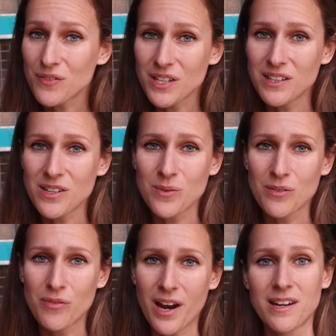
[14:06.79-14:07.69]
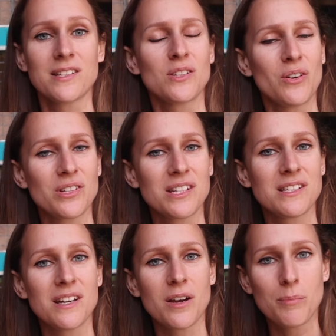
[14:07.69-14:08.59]
feed that you can find as long as
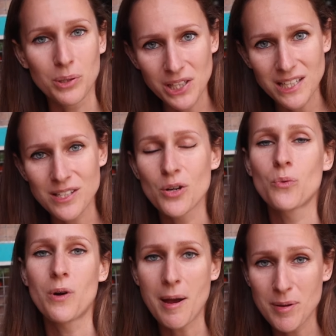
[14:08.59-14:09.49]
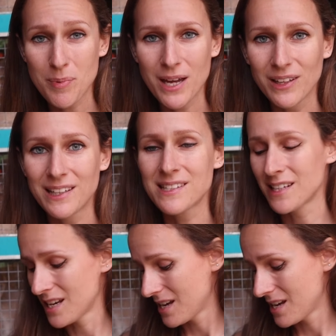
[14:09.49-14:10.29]
it's a complete rabbit pellet